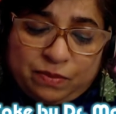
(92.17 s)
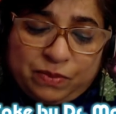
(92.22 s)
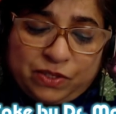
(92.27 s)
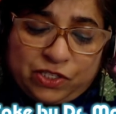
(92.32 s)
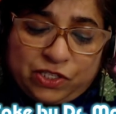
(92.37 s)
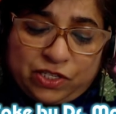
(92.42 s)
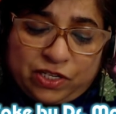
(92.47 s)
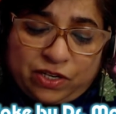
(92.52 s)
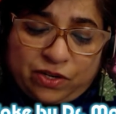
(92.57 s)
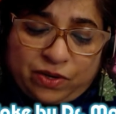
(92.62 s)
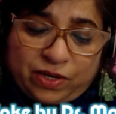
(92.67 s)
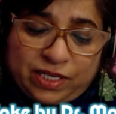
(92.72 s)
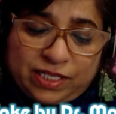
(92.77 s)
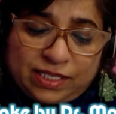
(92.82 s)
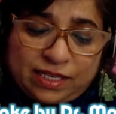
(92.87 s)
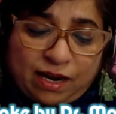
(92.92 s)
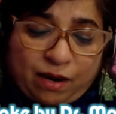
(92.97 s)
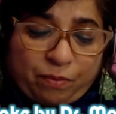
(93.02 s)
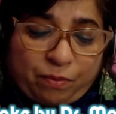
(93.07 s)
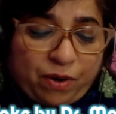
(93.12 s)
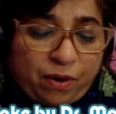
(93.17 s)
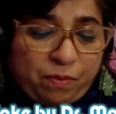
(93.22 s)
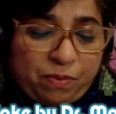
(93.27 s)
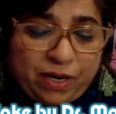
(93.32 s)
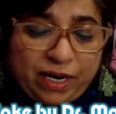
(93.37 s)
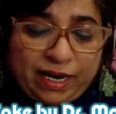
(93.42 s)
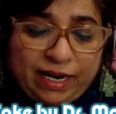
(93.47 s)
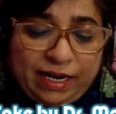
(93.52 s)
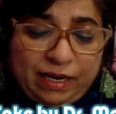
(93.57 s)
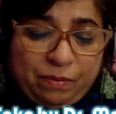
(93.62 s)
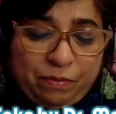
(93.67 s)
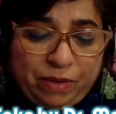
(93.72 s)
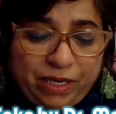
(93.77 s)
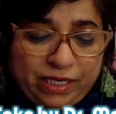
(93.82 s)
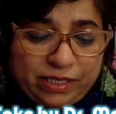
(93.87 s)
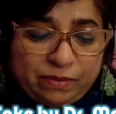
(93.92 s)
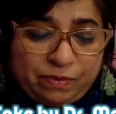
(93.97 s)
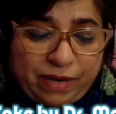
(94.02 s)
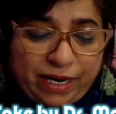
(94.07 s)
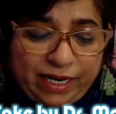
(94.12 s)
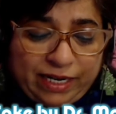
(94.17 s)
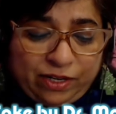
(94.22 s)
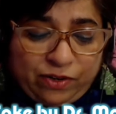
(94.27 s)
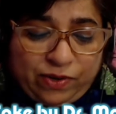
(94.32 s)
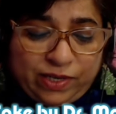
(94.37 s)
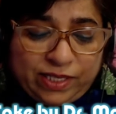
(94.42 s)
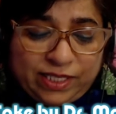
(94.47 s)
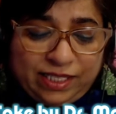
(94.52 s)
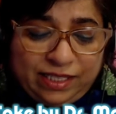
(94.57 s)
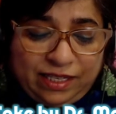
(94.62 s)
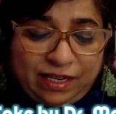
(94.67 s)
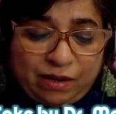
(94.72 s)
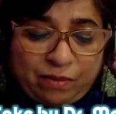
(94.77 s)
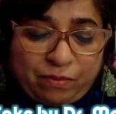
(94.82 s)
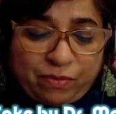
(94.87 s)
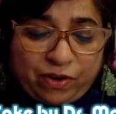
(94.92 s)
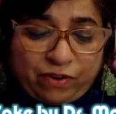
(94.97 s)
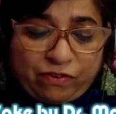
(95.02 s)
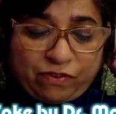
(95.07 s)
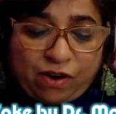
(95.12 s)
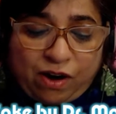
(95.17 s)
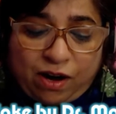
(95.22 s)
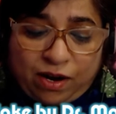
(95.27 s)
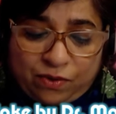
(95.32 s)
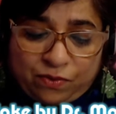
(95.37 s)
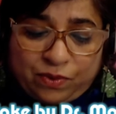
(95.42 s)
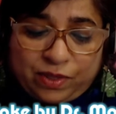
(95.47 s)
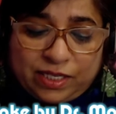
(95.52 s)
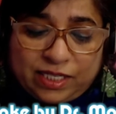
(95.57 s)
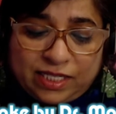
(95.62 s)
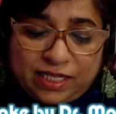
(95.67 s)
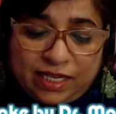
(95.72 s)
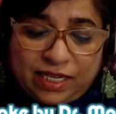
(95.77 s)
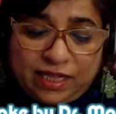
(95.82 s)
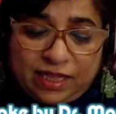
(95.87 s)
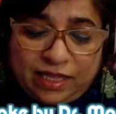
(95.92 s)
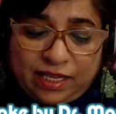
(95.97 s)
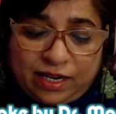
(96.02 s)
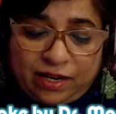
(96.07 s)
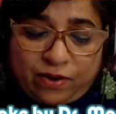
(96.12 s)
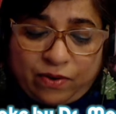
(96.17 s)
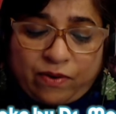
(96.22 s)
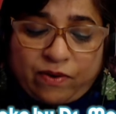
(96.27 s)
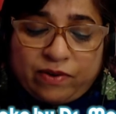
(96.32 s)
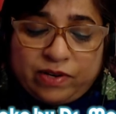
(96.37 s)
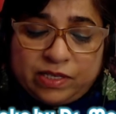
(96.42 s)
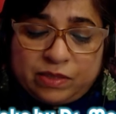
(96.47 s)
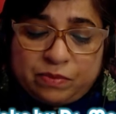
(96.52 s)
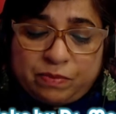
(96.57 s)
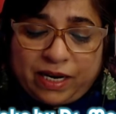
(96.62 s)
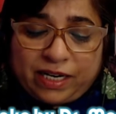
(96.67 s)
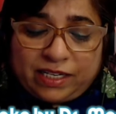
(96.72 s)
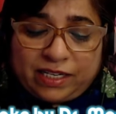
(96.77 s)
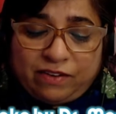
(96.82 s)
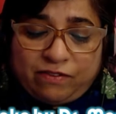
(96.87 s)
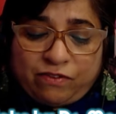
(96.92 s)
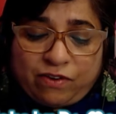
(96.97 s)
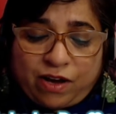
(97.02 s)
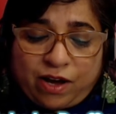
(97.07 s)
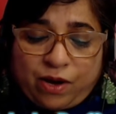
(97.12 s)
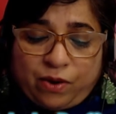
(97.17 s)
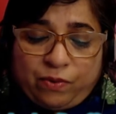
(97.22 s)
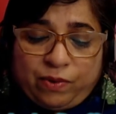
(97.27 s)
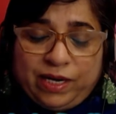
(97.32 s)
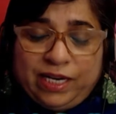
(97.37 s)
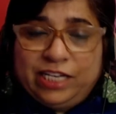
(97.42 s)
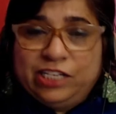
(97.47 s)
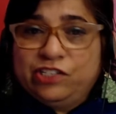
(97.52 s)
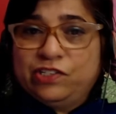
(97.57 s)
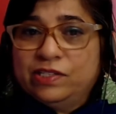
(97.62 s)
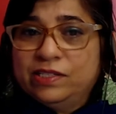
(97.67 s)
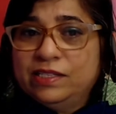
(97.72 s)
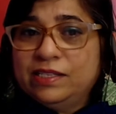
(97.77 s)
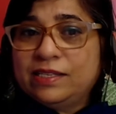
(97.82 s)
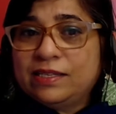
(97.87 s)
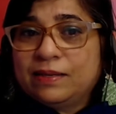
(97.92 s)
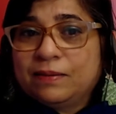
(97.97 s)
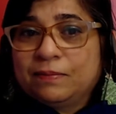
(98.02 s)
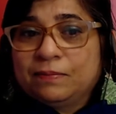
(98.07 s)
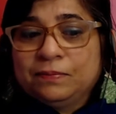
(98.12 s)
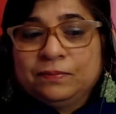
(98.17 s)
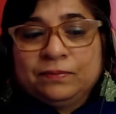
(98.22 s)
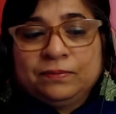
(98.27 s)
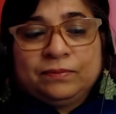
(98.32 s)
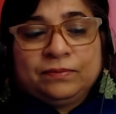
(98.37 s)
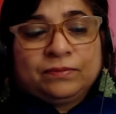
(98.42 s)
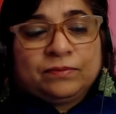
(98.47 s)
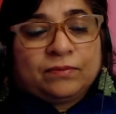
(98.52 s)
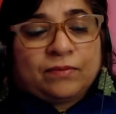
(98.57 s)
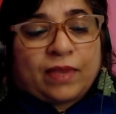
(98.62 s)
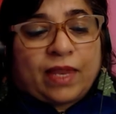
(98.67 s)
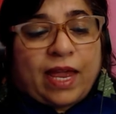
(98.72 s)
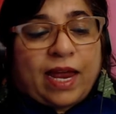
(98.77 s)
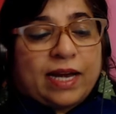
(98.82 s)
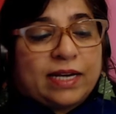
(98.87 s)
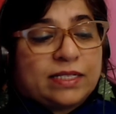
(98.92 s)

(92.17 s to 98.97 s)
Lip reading: And some religious missionaries are propagating peace by increasing the number of converts in their respective religions.